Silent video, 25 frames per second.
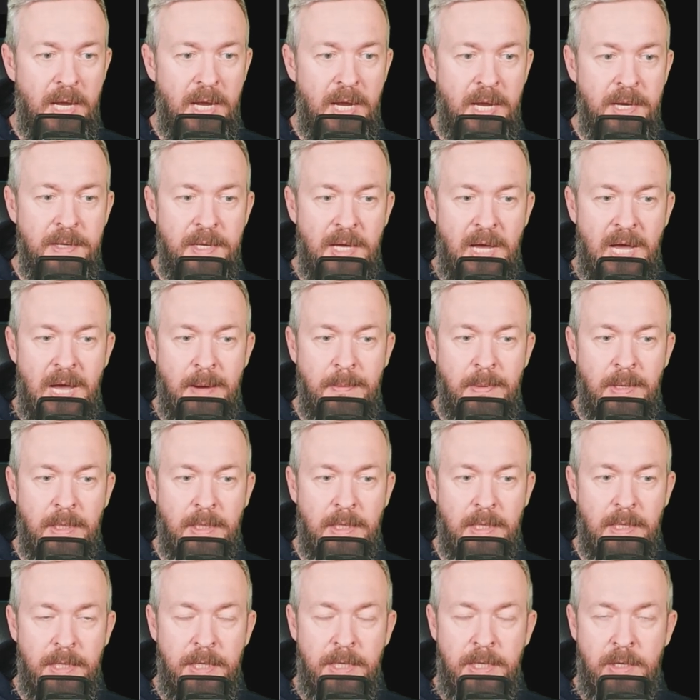and I will
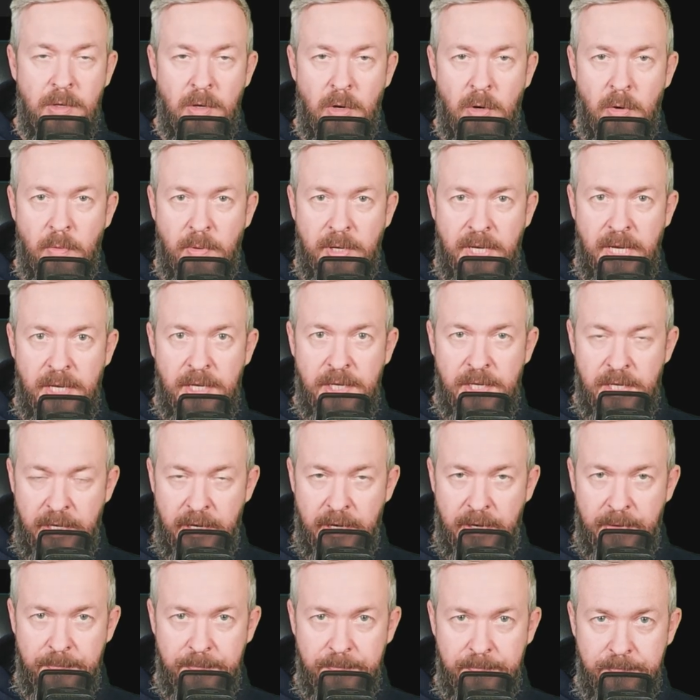click OK
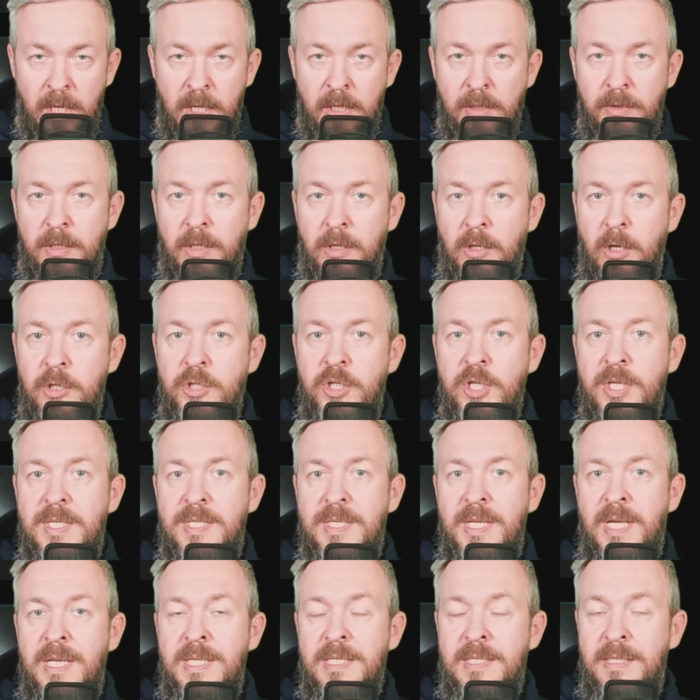here. The logic
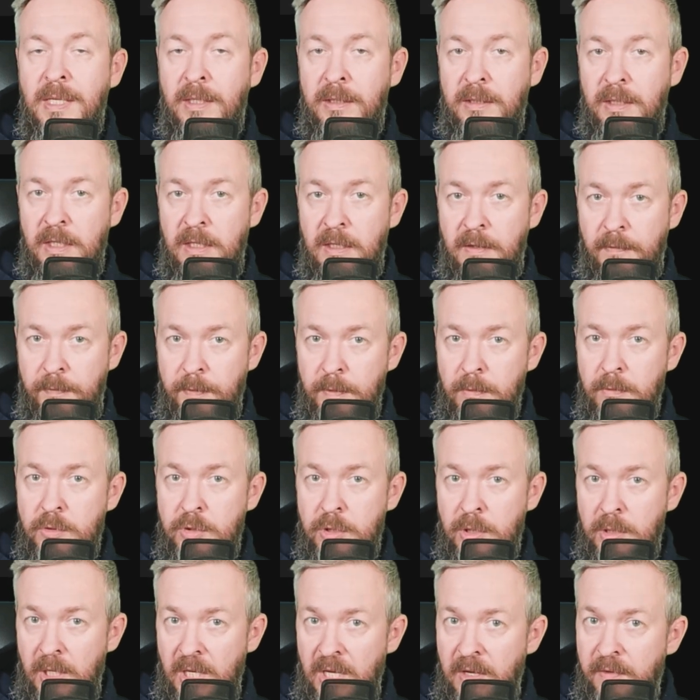says that in the
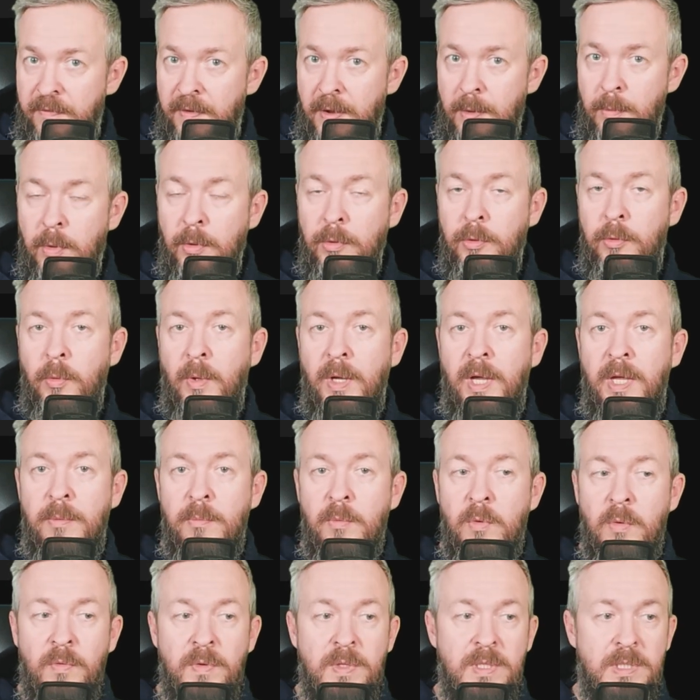future, if I want to
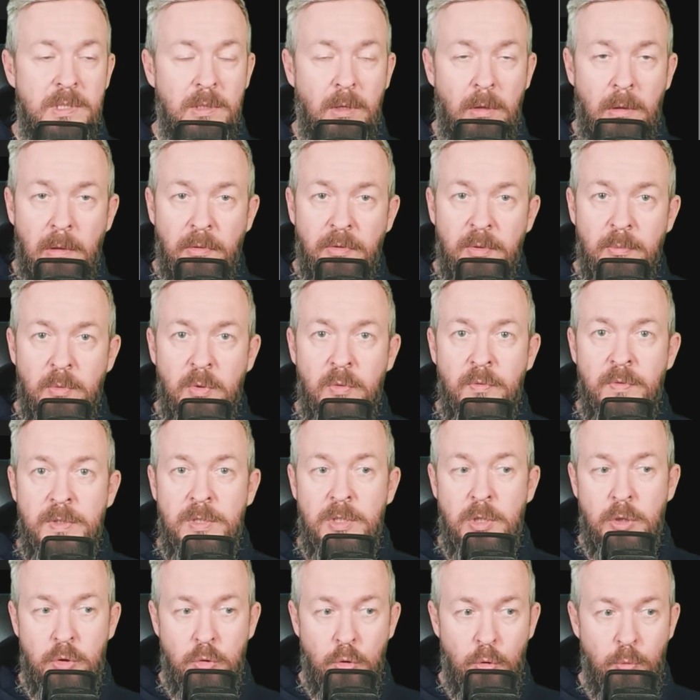add movies, all the
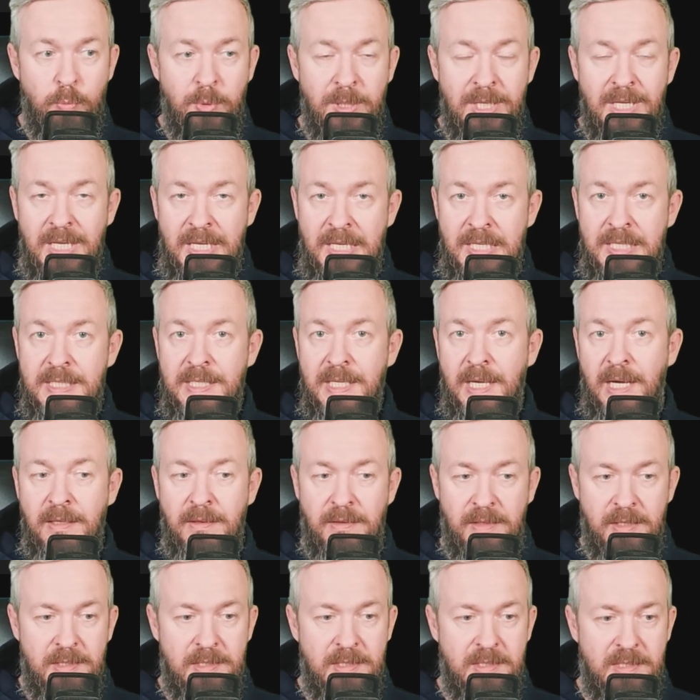movies should be
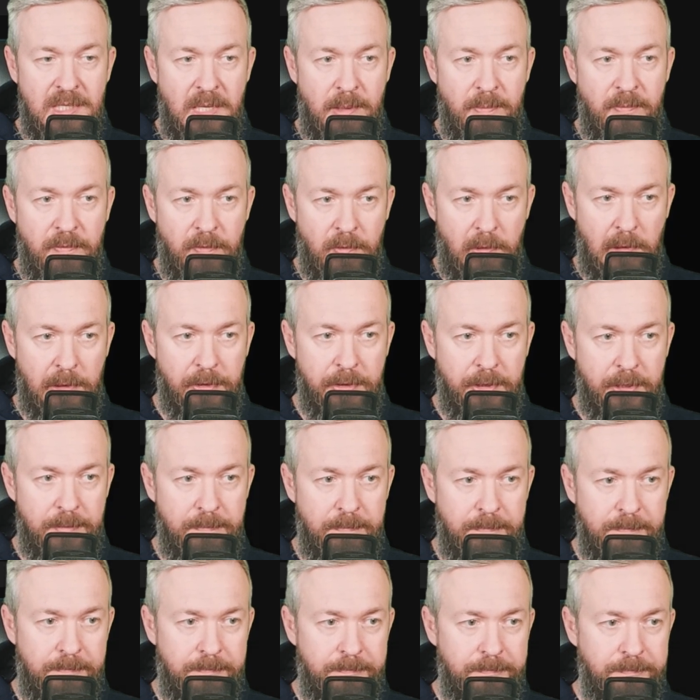inside this subfolder.
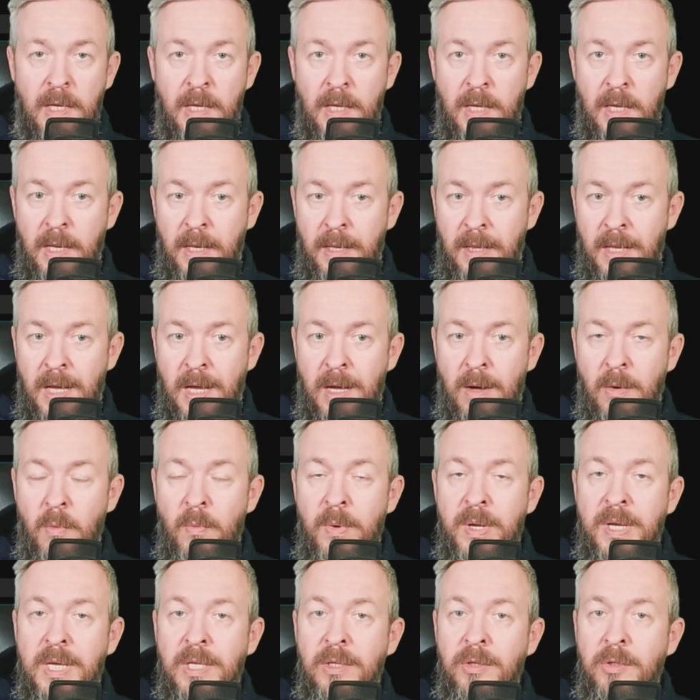Now
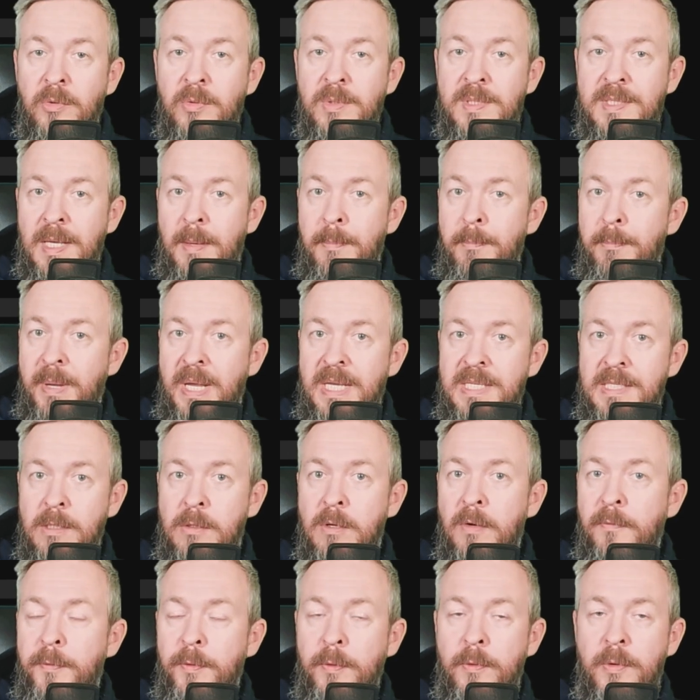we can do some
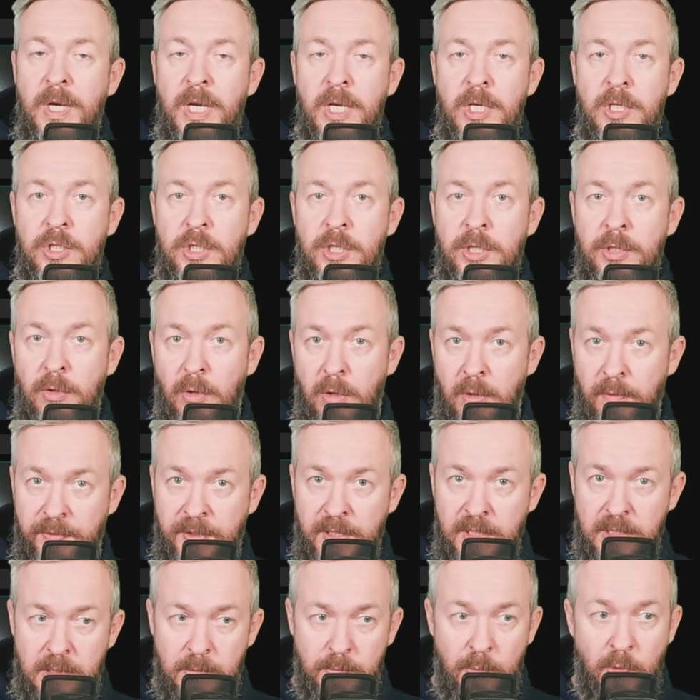basic configuration of
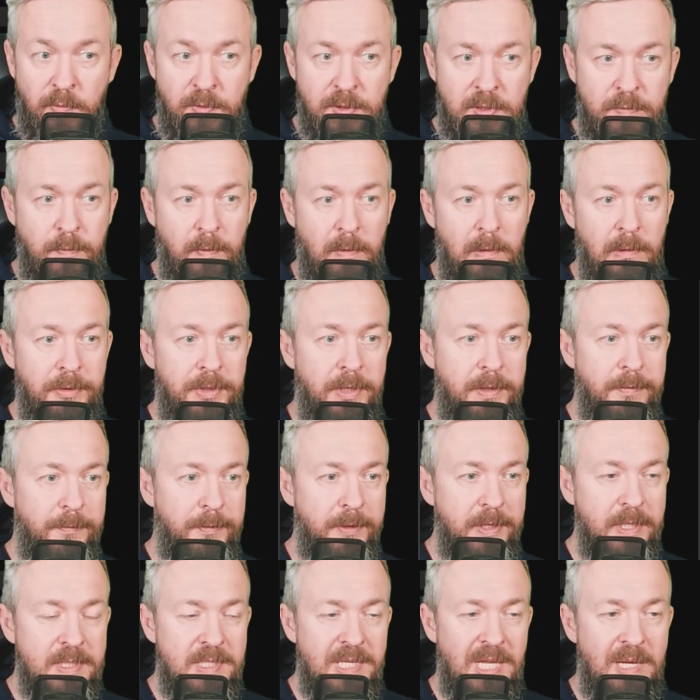this movies folder.
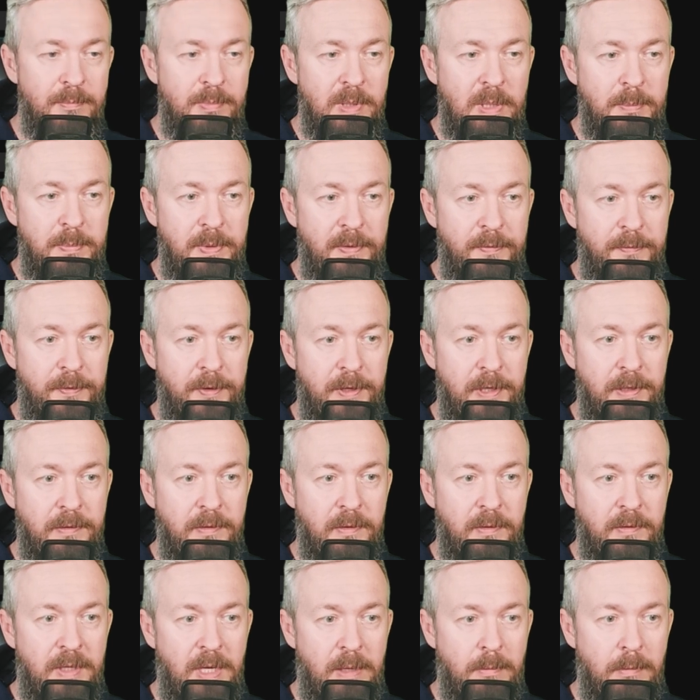For example,
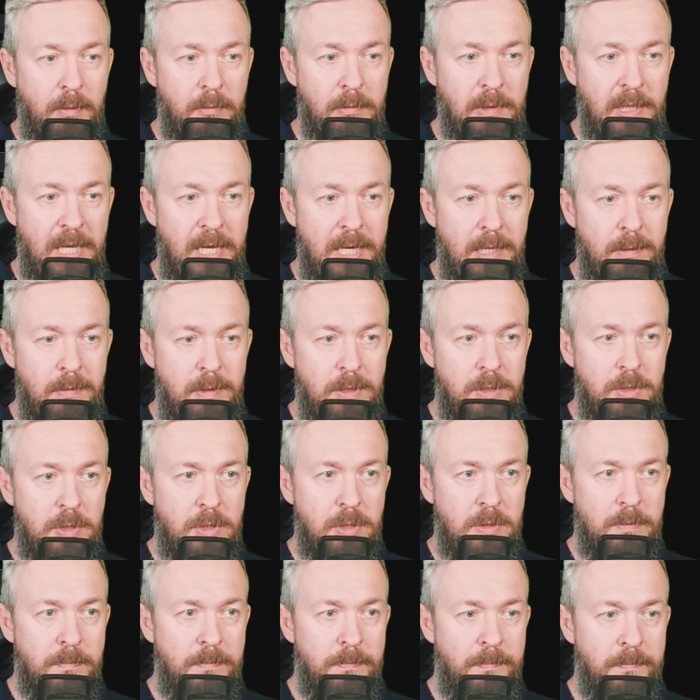preferred download
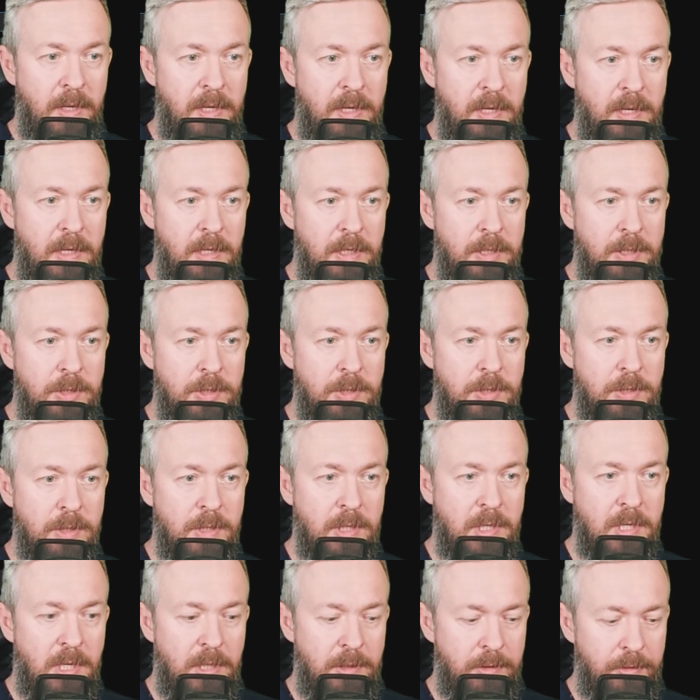language, English,
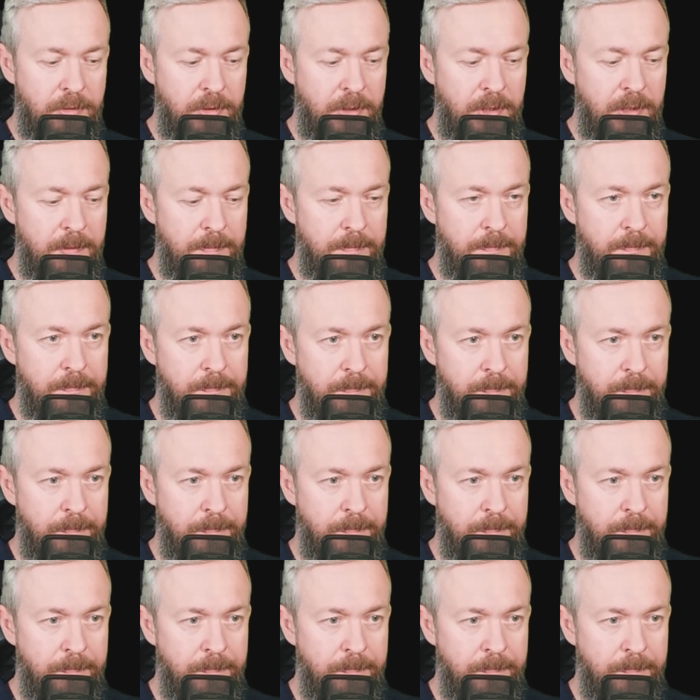country,